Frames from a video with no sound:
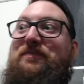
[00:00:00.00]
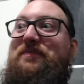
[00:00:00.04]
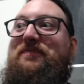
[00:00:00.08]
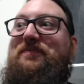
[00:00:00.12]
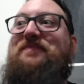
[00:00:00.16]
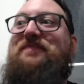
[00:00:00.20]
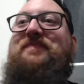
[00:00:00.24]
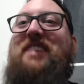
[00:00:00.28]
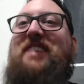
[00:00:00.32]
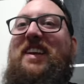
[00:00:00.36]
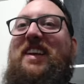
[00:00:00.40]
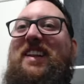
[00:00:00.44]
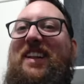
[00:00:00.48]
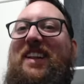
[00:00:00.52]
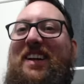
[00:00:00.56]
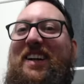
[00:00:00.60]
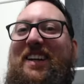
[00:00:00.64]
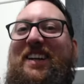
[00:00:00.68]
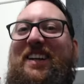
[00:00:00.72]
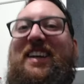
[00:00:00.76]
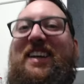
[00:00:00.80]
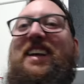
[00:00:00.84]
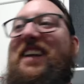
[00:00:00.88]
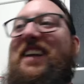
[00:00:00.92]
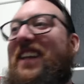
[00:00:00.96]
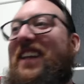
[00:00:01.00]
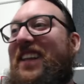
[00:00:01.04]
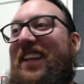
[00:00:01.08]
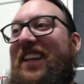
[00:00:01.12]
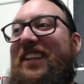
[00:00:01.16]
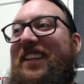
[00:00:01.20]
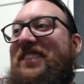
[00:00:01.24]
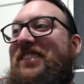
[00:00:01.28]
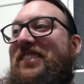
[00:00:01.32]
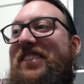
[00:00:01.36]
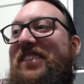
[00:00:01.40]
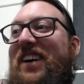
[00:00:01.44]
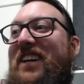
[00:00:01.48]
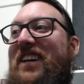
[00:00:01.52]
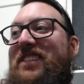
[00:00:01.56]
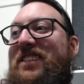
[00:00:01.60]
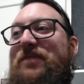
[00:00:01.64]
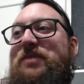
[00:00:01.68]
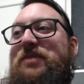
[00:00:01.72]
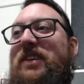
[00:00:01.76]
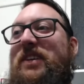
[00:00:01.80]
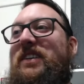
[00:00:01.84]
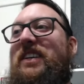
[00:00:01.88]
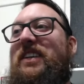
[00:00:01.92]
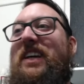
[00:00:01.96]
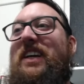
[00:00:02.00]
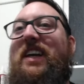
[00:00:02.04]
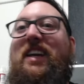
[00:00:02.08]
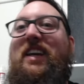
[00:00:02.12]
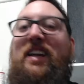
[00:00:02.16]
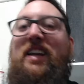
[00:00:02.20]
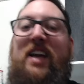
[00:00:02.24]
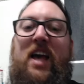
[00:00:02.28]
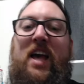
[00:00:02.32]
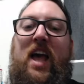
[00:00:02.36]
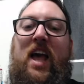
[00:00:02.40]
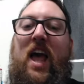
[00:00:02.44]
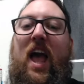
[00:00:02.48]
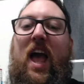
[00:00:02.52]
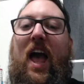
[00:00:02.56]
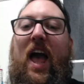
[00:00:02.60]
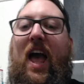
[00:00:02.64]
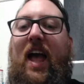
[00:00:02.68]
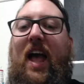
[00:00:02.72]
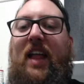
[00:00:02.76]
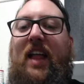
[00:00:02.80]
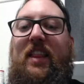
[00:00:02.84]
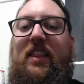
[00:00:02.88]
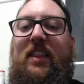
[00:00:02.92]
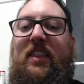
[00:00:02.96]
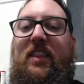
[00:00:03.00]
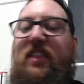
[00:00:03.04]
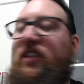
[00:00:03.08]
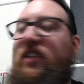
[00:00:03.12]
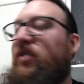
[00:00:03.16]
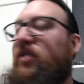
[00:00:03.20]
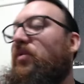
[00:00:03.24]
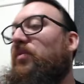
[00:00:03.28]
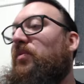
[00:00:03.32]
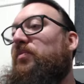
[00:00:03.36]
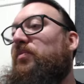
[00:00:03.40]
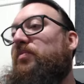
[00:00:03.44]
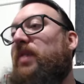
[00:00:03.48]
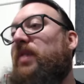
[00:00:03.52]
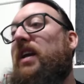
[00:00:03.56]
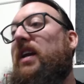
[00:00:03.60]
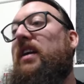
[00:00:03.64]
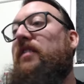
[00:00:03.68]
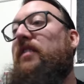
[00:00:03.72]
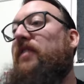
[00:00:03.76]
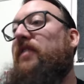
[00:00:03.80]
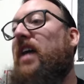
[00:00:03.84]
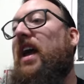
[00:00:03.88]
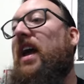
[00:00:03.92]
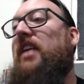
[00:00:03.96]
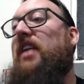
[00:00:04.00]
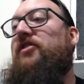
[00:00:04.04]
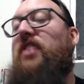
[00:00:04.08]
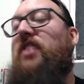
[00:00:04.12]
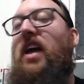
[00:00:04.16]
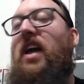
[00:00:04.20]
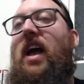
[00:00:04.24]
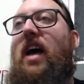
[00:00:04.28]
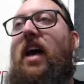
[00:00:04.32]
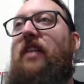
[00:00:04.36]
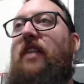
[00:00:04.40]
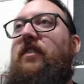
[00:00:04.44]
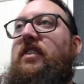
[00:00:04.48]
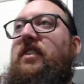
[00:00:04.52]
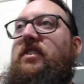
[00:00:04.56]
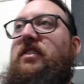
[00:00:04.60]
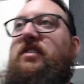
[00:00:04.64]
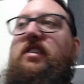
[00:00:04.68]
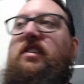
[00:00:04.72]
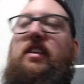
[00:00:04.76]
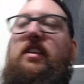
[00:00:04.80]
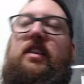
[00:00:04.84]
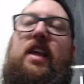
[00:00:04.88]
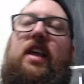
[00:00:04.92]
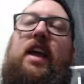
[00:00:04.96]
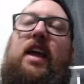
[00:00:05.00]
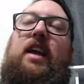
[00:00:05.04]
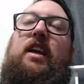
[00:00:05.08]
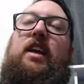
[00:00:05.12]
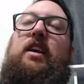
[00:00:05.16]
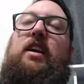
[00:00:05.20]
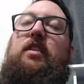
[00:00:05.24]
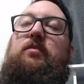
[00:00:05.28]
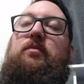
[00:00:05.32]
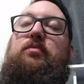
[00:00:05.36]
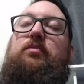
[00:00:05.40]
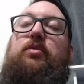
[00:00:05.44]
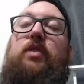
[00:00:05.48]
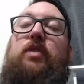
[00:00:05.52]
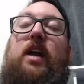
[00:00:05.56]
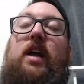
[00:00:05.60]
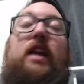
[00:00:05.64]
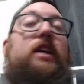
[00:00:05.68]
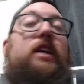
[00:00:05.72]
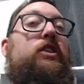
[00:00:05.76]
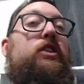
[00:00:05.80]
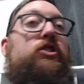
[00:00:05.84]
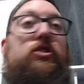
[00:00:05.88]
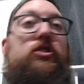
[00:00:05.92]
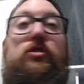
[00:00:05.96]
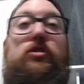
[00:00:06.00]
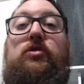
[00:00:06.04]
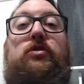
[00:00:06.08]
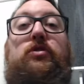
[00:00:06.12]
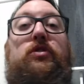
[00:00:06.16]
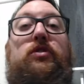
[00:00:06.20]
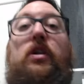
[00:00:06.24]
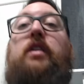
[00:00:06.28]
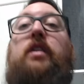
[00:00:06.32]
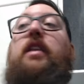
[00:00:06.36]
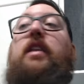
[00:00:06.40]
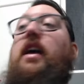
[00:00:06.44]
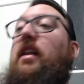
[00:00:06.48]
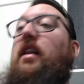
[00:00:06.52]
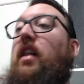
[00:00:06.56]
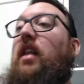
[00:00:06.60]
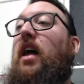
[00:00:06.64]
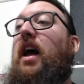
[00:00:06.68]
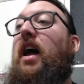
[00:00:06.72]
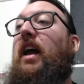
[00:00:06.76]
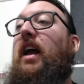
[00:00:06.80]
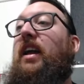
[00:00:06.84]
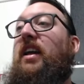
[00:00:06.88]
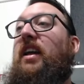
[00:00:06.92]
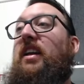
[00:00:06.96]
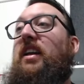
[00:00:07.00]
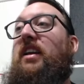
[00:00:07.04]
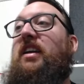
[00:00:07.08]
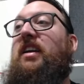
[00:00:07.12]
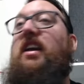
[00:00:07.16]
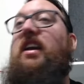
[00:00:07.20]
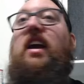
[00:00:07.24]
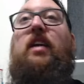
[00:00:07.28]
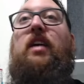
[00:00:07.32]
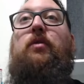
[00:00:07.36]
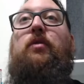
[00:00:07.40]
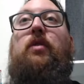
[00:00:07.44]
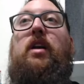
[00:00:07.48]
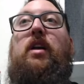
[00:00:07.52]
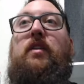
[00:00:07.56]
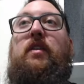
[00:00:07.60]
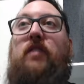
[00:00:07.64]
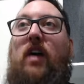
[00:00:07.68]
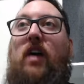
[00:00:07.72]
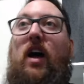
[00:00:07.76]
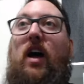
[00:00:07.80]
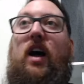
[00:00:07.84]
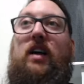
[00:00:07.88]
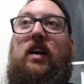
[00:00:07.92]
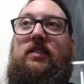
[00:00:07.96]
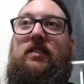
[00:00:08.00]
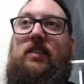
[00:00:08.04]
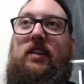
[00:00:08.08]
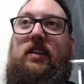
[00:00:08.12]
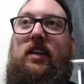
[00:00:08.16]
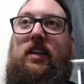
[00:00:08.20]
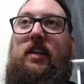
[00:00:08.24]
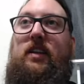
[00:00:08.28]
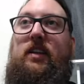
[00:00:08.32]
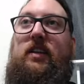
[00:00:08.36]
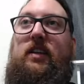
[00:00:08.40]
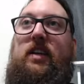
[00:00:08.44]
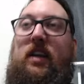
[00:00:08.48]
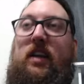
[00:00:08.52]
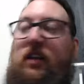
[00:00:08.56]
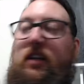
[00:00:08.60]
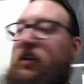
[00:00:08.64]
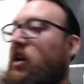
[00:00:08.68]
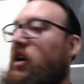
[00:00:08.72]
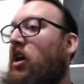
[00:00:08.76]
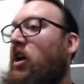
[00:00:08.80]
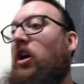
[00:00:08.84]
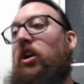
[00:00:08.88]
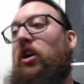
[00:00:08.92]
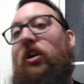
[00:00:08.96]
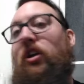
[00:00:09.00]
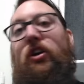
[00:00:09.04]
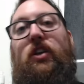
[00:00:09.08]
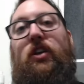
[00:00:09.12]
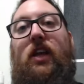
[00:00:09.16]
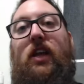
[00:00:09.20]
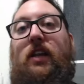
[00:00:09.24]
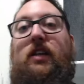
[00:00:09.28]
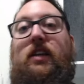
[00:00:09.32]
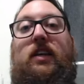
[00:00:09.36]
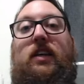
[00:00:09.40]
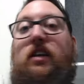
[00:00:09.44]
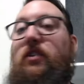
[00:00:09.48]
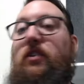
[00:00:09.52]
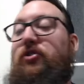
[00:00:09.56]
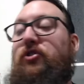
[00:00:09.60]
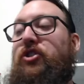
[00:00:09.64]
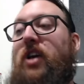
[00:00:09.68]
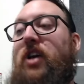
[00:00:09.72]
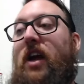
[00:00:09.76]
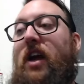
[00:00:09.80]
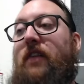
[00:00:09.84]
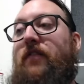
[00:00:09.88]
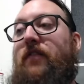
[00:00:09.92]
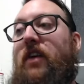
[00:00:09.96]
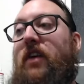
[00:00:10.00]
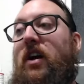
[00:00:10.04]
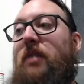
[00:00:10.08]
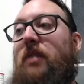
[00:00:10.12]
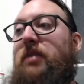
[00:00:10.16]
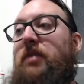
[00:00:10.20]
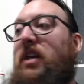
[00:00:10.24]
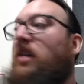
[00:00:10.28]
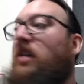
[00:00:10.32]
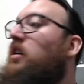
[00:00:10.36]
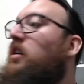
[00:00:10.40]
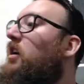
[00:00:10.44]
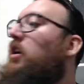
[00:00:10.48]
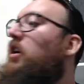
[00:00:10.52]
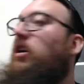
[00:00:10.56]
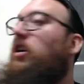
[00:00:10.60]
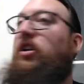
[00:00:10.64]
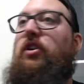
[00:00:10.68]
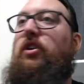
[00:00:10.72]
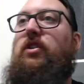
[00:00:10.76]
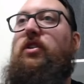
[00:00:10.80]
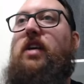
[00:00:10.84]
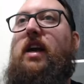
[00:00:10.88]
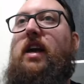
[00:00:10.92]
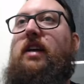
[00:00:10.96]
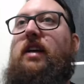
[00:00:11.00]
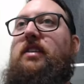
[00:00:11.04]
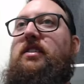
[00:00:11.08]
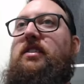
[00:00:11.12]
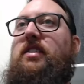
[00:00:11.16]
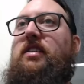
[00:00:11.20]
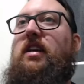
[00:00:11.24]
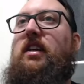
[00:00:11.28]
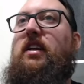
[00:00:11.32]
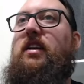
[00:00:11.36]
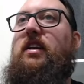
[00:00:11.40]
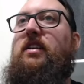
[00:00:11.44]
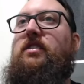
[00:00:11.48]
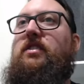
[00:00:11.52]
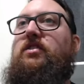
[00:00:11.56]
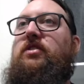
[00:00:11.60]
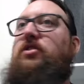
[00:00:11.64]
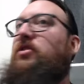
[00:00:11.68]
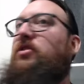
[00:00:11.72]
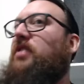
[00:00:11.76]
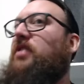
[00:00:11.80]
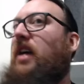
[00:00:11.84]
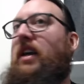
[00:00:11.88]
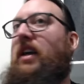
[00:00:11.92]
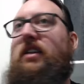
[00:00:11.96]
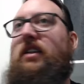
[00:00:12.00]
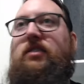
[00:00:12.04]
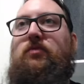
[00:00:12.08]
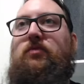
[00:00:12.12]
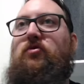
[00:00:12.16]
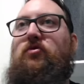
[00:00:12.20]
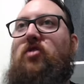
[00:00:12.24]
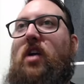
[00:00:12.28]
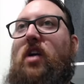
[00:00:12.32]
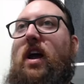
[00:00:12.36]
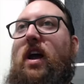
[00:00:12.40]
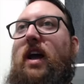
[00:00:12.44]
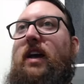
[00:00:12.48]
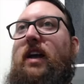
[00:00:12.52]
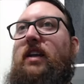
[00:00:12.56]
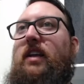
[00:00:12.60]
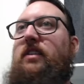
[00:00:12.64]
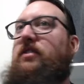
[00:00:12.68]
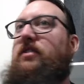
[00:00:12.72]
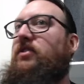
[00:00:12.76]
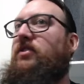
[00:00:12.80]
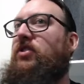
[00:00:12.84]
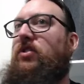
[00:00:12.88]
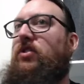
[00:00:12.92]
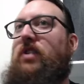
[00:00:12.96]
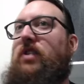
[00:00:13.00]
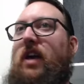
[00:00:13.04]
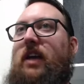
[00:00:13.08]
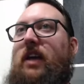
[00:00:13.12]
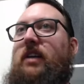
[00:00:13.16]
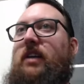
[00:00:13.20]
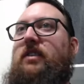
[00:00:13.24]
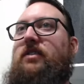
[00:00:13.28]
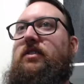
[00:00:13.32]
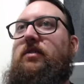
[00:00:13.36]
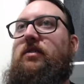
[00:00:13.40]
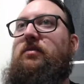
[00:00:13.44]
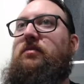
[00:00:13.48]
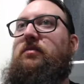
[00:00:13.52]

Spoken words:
Like, that's a nice ability. And the big advantage they have is that they can put any shoes on they like and kick whatever ass they need to kick. You need to kill a chaff army, you take stingers, you take some dragons, you take some